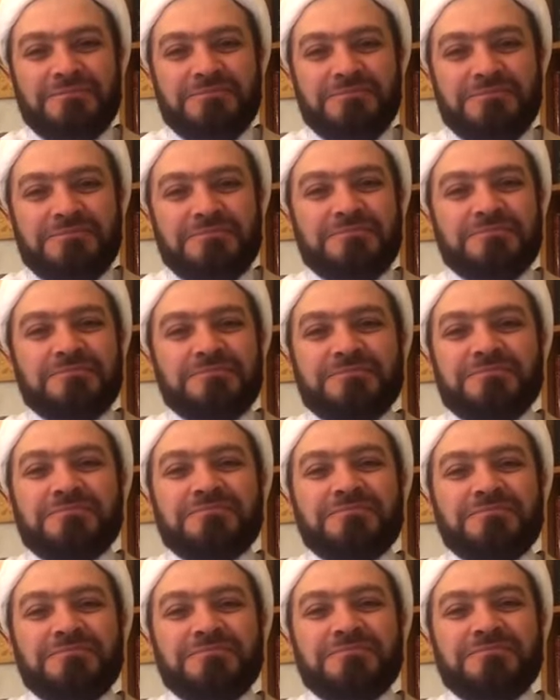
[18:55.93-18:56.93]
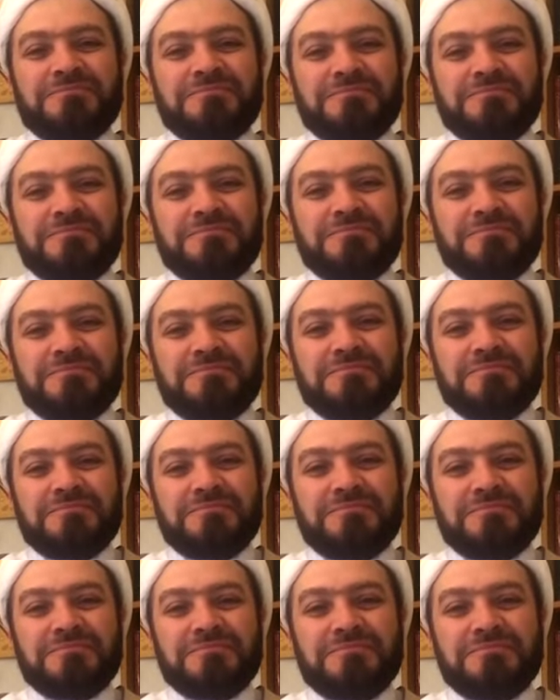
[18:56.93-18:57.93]

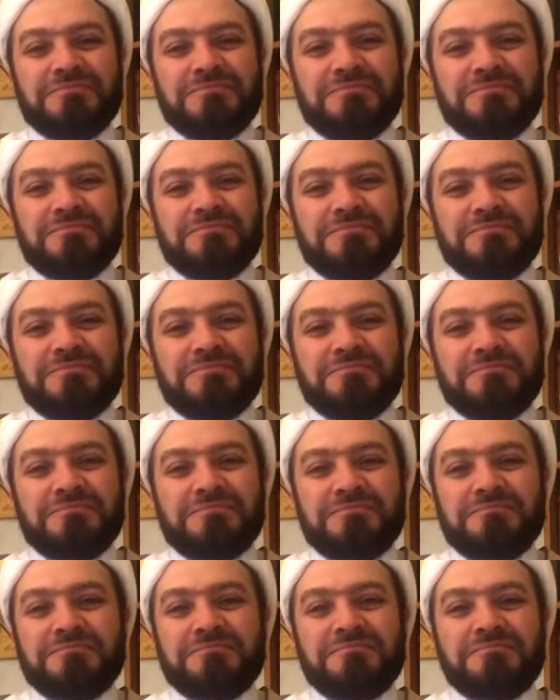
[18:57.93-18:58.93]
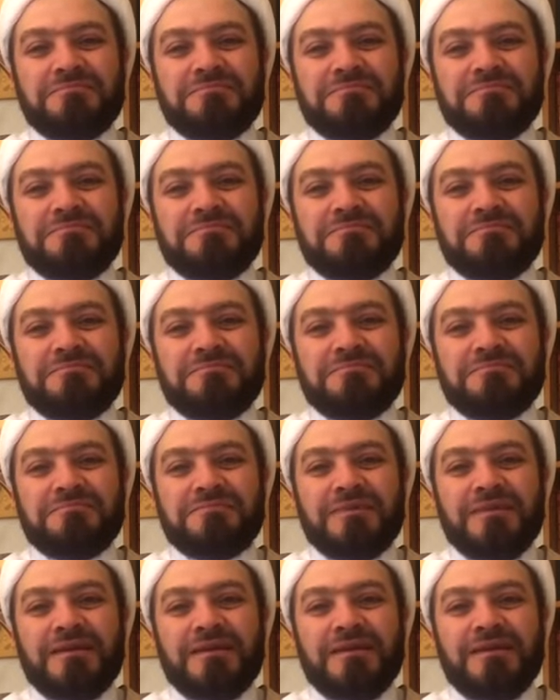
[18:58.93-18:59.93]

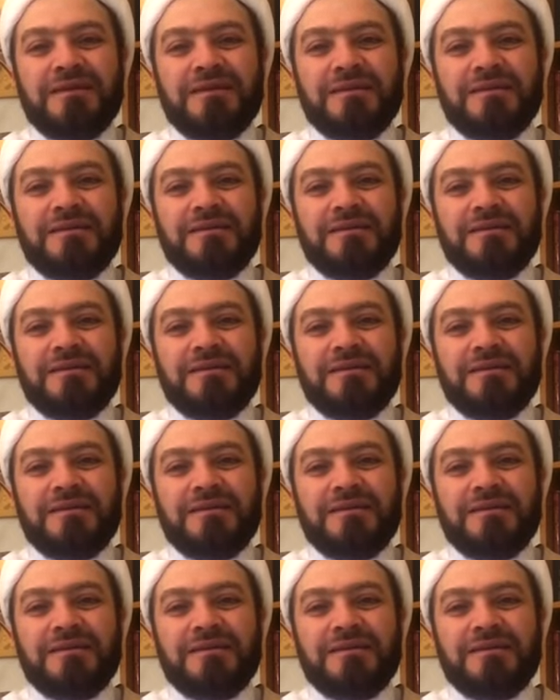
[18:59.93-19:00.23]
This person isn't speaking.